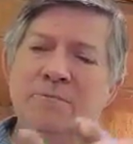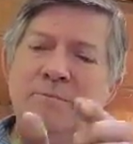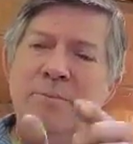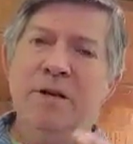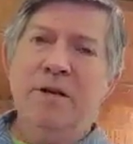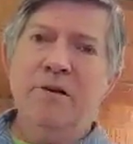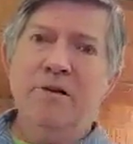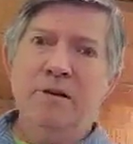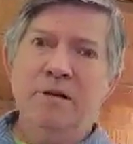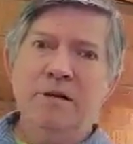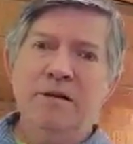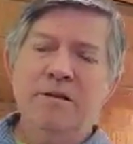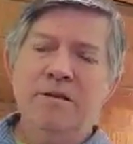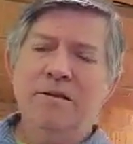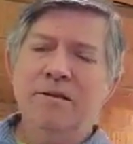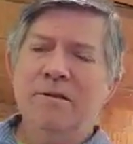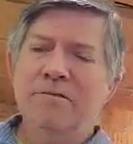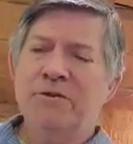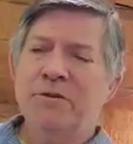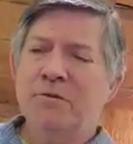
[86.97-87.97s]
parallel,
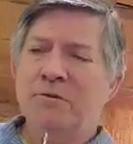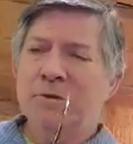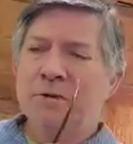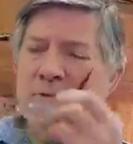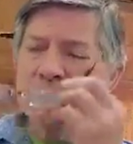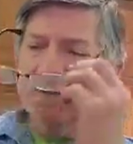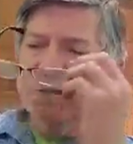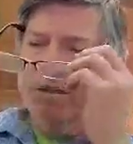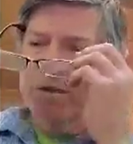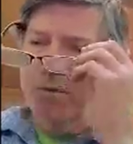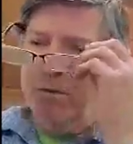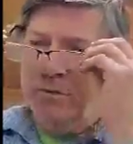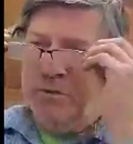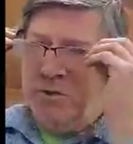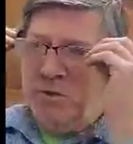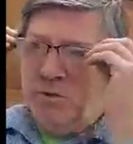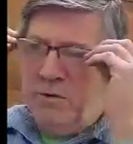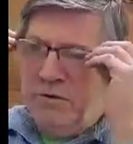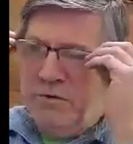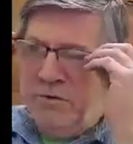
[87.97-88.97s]
if you will, to what we're
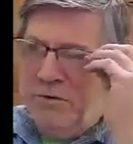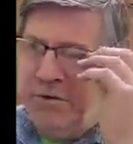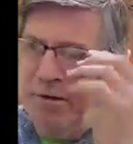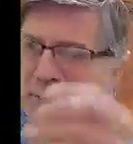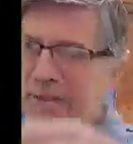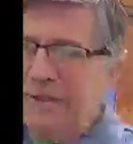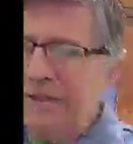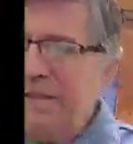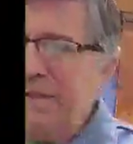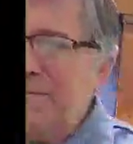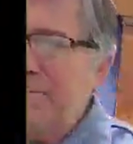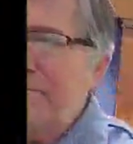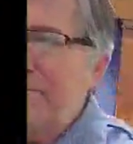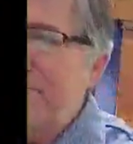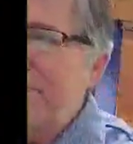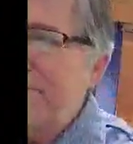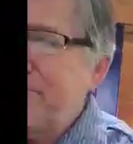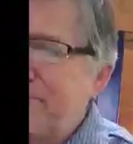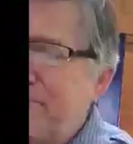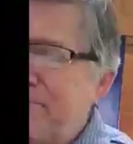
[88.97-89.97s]
going through today.
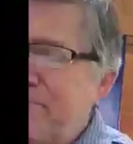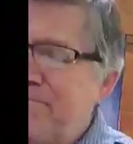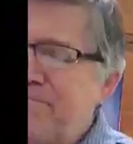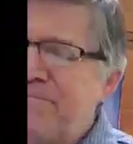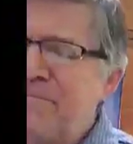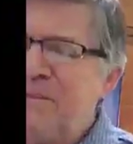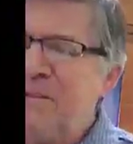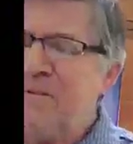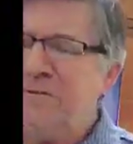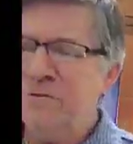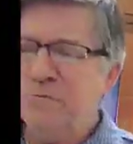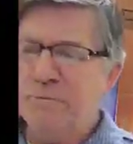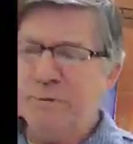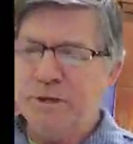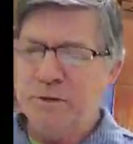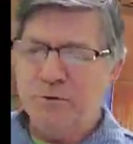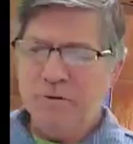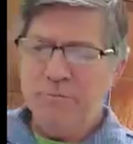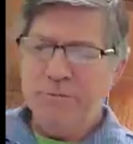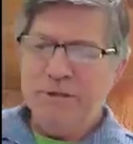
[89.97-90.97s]
If you
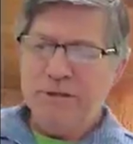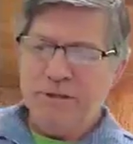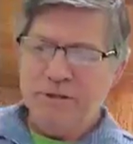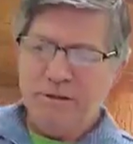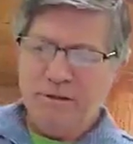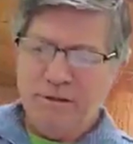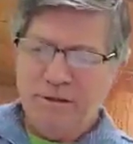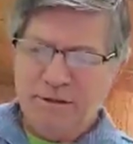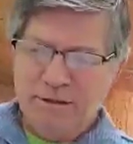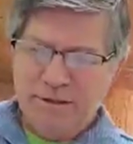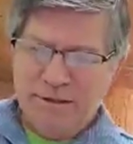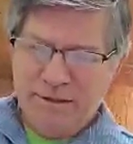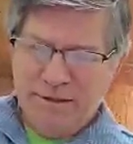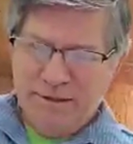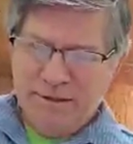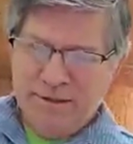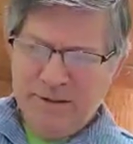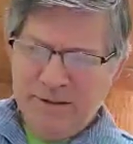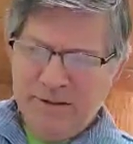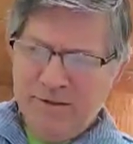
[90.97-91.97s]
bear with me here,
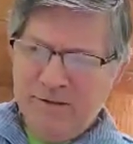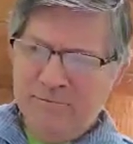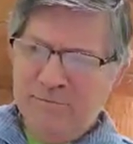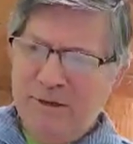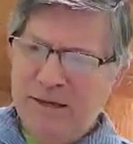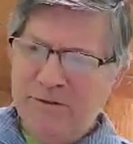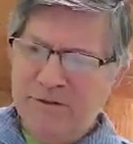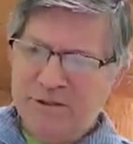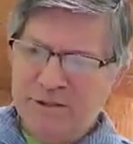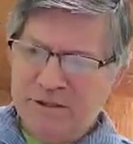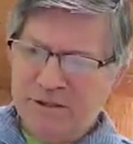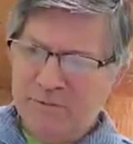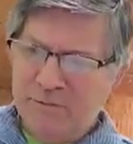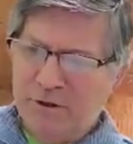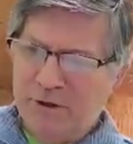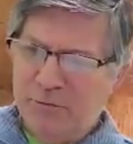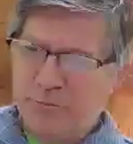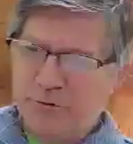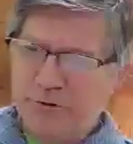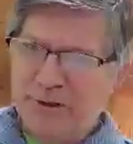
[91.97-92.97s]
man, this is
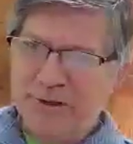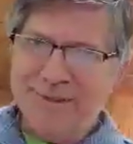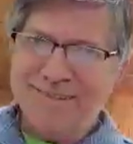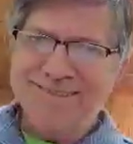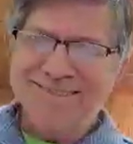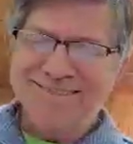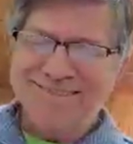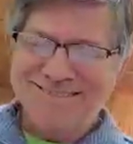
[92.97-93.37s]
small print.